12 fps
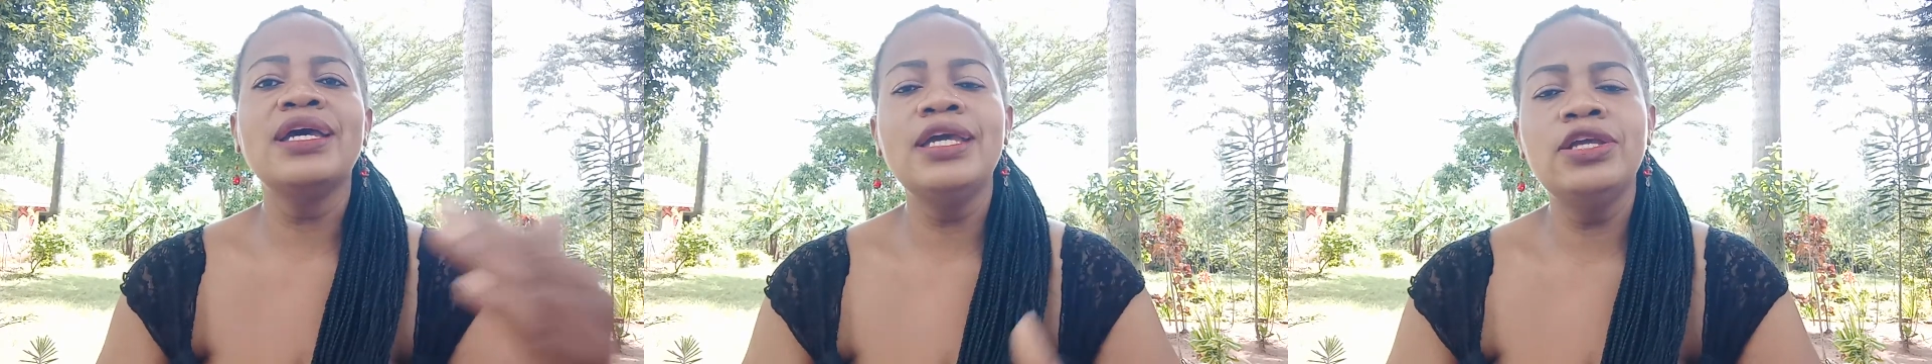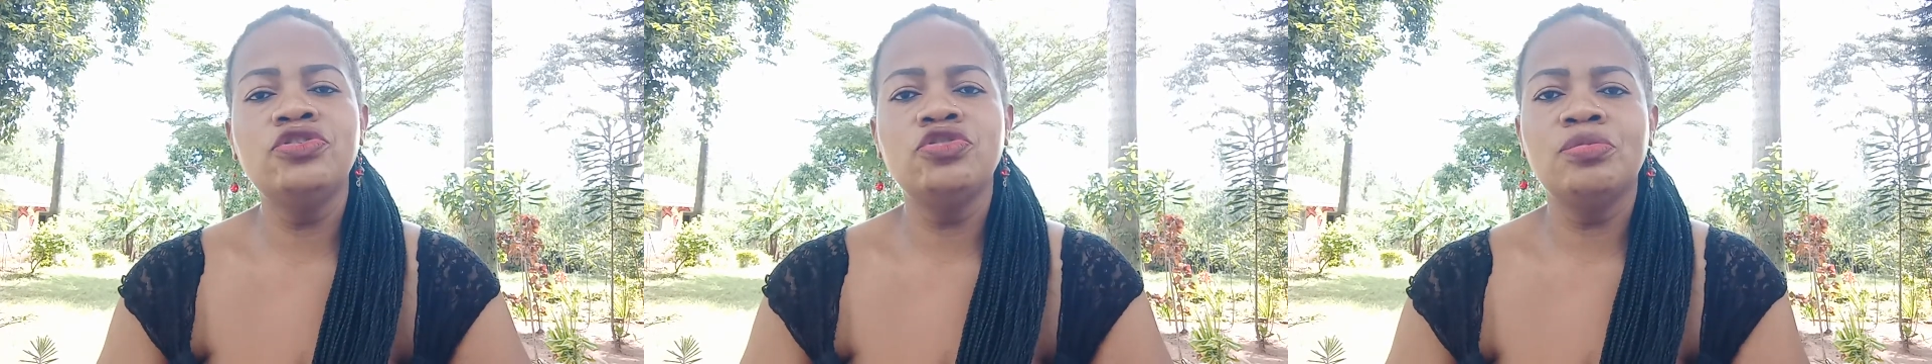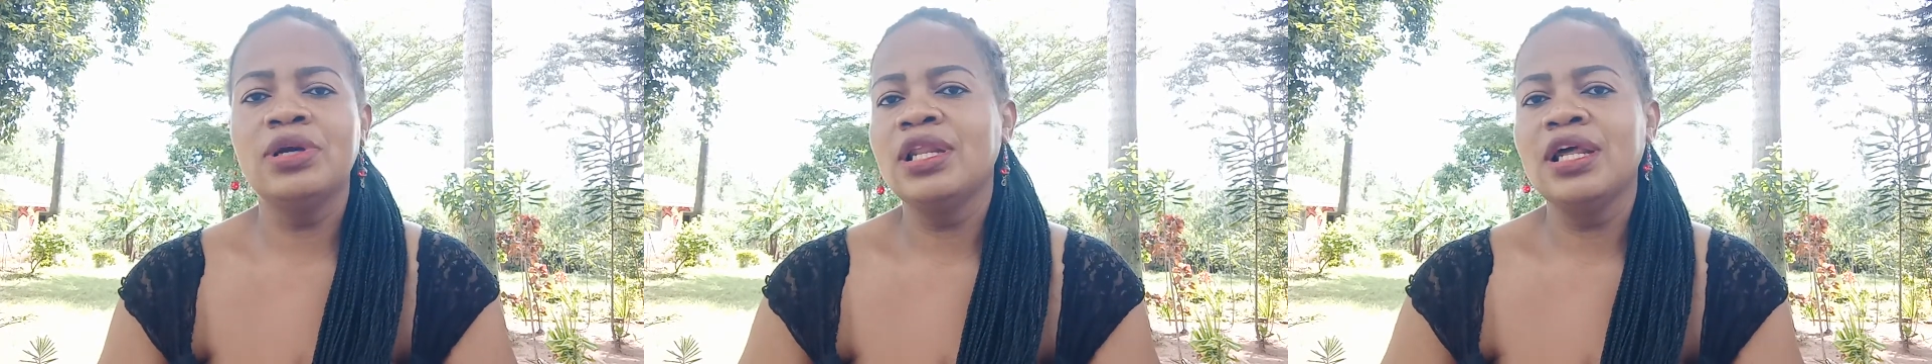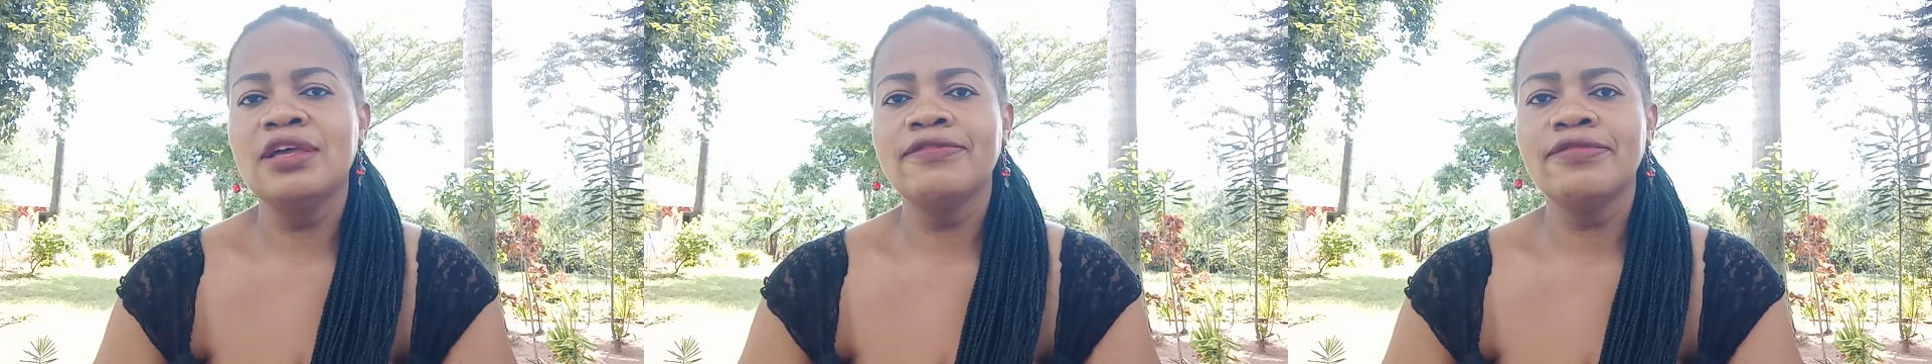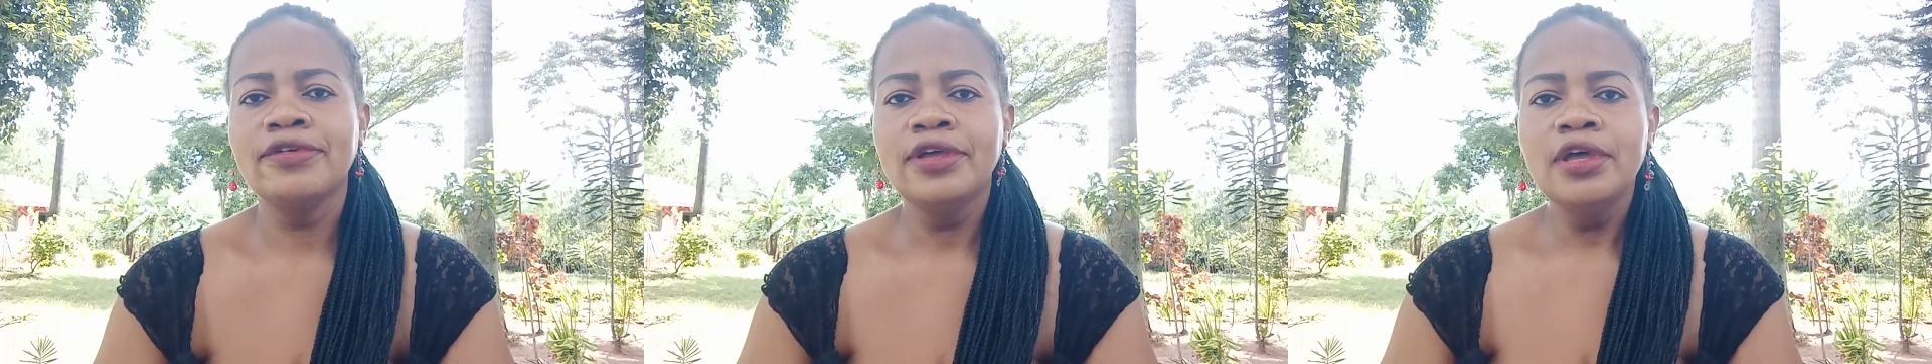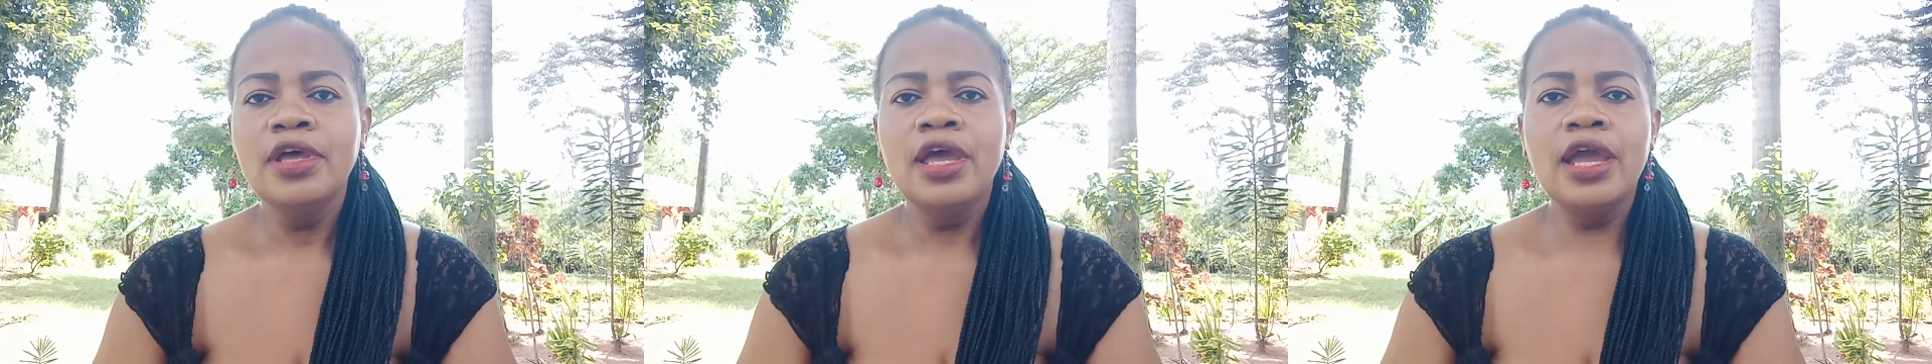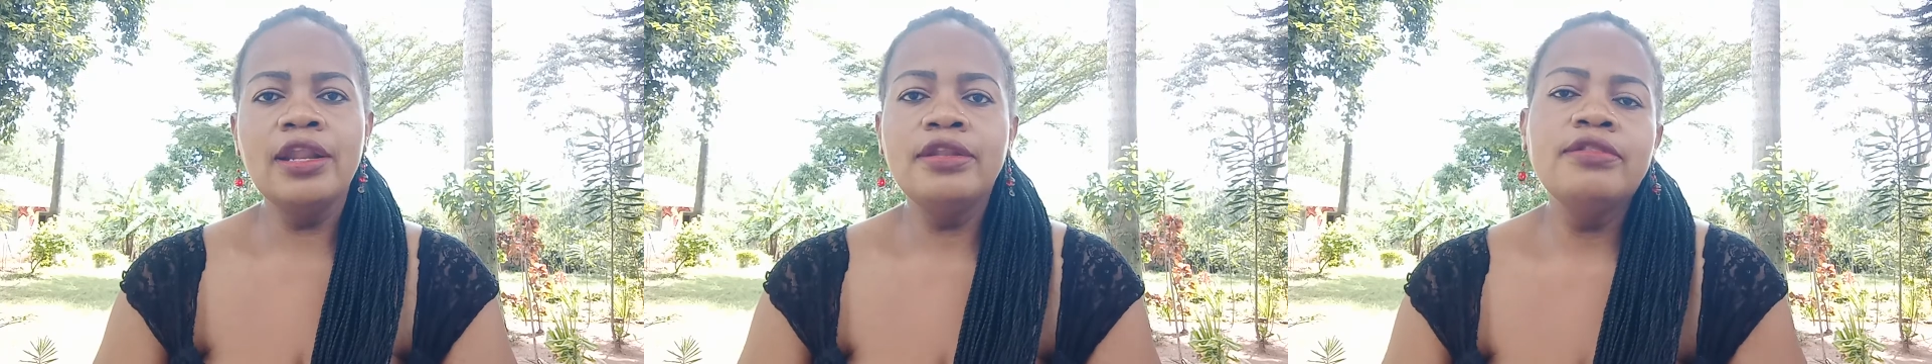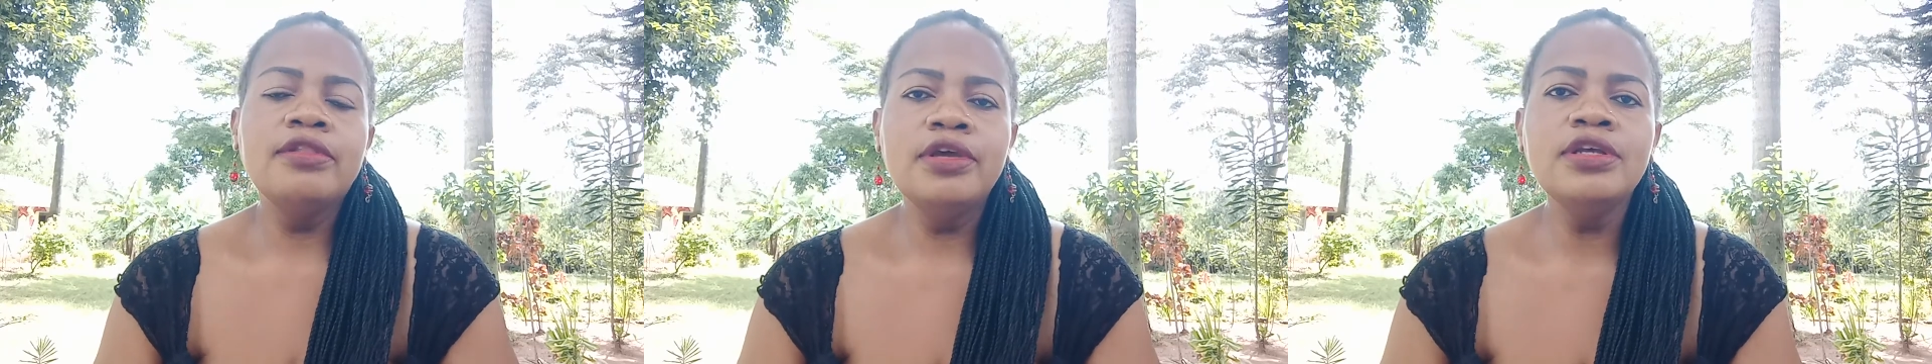into my life.
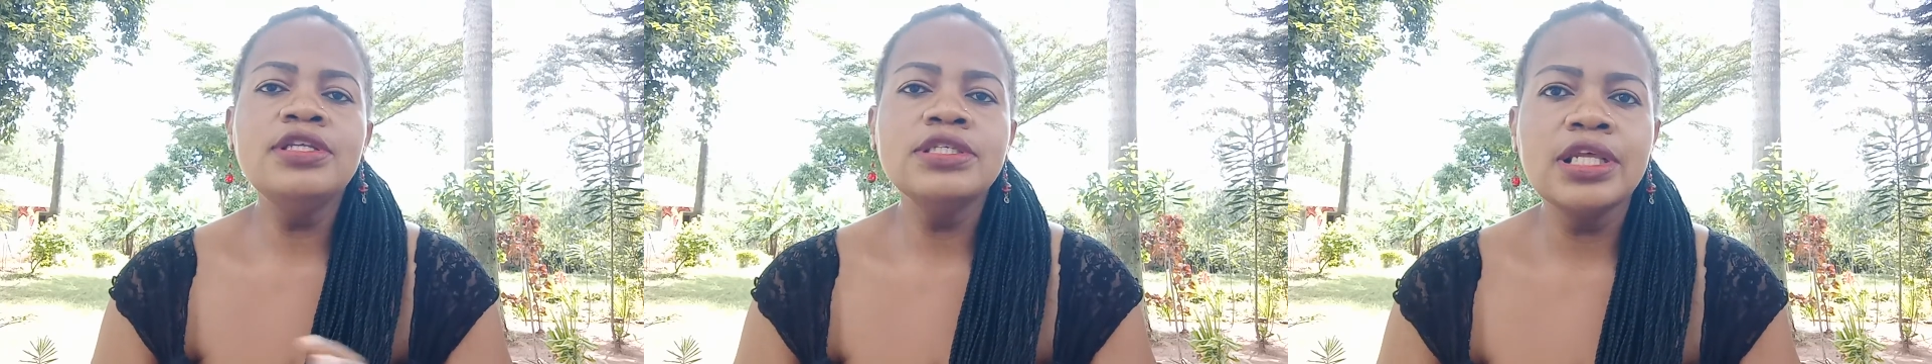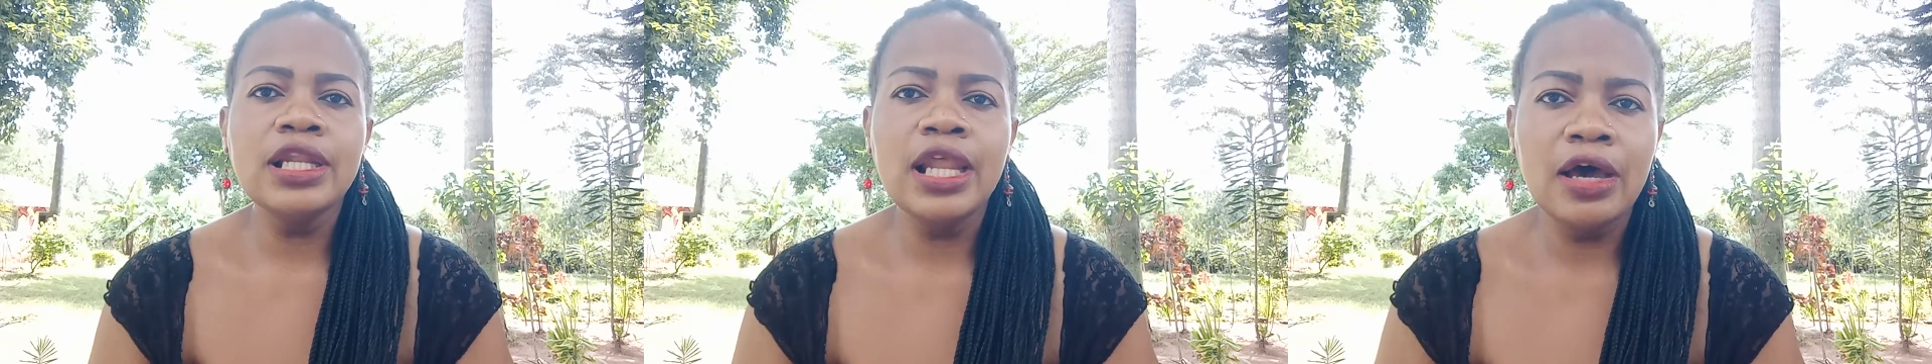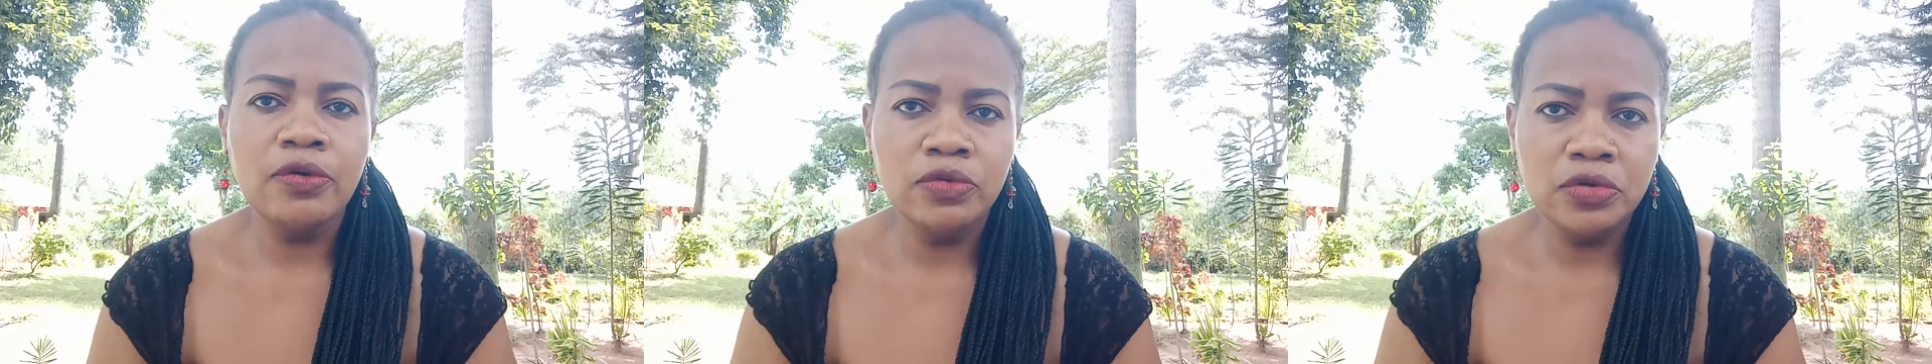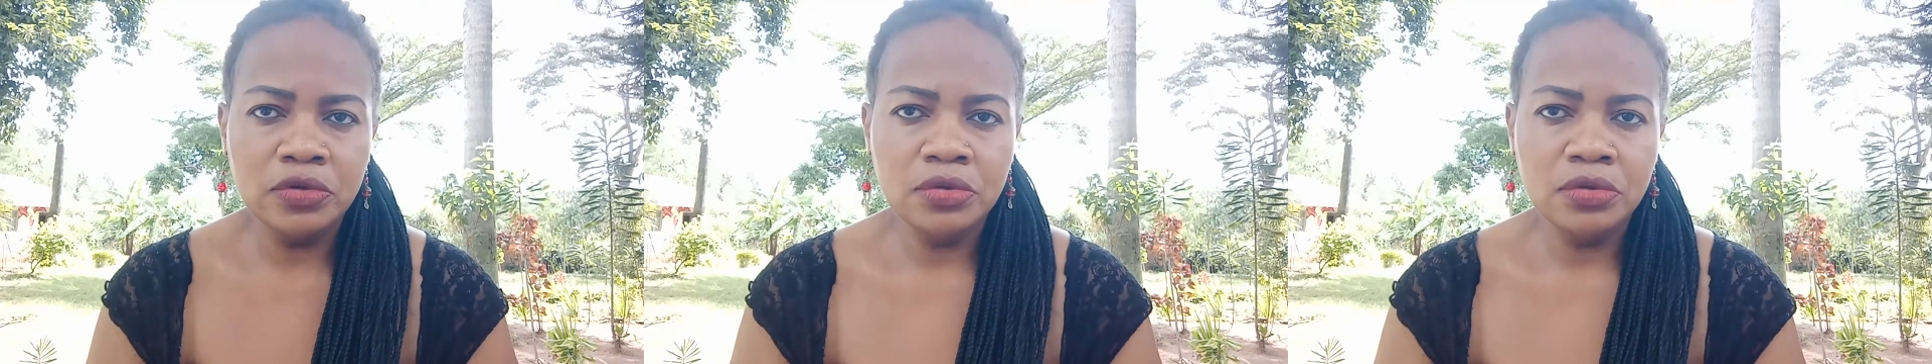And it is allowed.